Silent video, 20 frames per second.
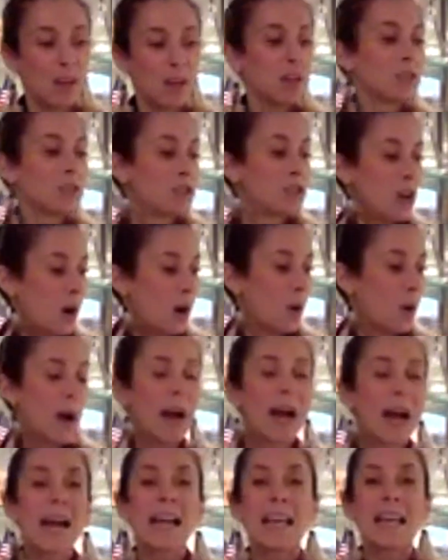So
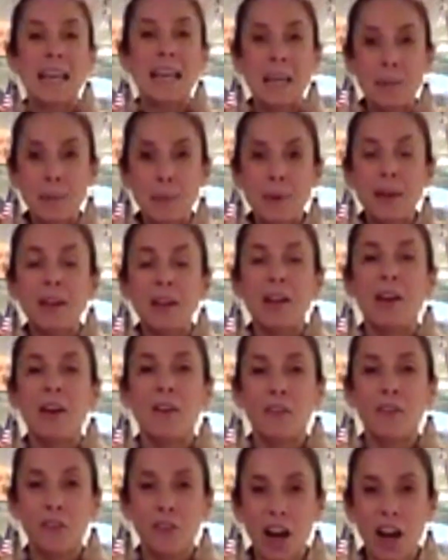keep it
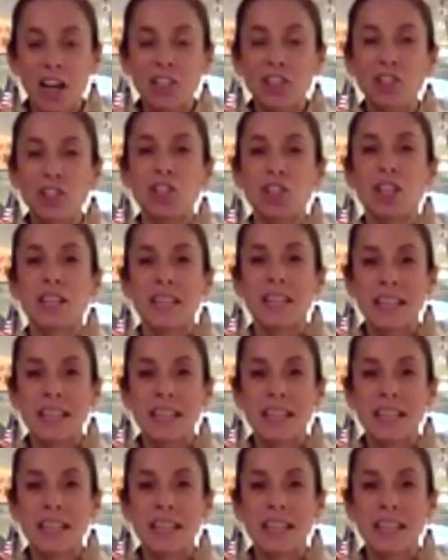fresh,